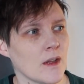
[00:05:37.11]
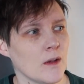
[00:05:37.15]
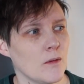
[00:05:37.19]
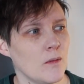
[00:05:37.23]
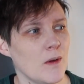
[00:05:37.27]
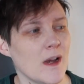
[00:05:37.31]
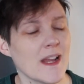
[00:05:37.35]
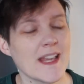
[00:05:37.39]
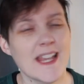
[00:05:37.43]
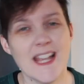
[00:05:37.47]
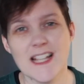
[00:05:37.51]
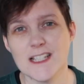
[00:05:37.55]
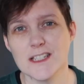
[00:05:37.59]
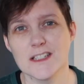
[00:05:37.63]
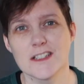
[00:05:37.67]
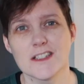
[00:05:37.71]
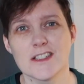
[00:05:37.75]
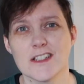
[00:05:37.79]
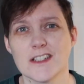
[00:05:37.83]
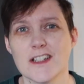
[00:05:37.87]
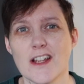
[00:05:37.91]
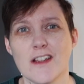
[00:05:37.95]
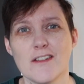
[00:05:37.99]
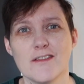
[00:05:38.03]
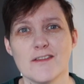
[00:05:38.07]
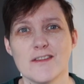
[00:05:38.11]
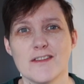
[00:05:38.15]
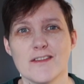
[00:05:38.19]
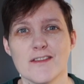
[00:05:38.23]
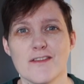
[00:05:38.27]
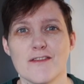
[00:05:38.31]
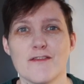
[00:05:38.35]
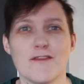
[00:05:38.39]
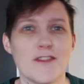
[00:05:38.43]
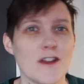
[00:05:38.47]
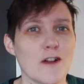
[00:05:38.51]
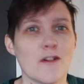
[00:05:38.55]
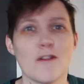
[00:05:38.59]
well, I guess because I don't
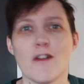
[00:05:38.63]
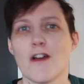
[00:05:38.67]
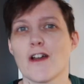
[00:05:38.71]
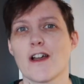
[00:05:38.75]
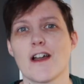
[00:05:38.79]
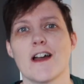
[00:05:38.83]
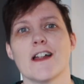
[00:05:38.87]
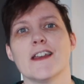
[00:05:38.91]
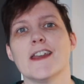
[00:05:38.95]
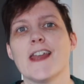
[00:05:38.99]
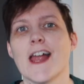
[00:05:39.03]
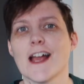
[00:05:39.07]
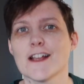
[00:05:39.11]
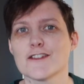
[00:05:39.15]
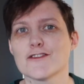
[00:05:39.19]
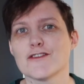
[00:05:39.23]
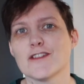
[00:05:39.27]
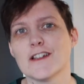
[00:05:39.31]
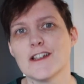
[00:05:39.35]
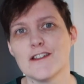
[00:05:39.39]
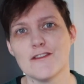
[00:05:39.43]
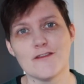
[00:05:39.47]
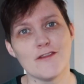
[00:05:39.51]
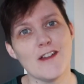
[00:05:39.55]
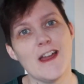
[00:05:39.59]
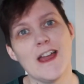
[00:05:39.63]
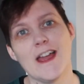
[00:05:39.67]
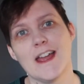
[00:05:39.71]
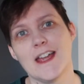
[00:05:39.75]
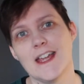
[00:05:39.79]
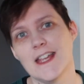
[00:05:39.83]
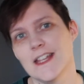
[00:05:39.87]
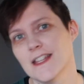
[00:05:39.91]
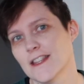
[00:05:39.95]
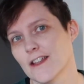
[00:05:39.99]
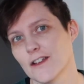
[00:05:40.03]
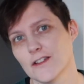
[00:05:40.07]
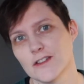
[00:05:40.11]
feel like I'm naturally fit
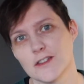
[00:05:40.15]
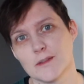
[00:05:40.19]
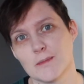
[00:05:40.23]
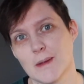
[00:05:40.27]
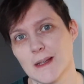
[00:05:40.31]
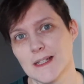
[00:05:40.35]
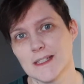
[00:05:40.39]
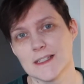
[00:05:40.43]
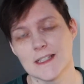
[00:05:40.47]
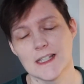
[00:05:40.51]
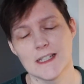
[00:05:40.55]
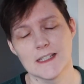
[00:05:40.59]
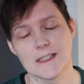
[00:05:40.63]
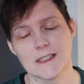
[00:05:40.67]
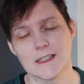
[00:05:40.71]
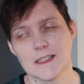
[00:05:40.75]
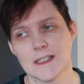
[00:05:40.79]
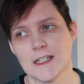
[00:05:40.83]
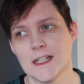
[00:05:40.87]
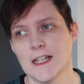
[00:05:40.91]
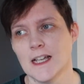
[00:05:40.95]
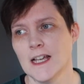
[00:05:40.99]
in those spaces.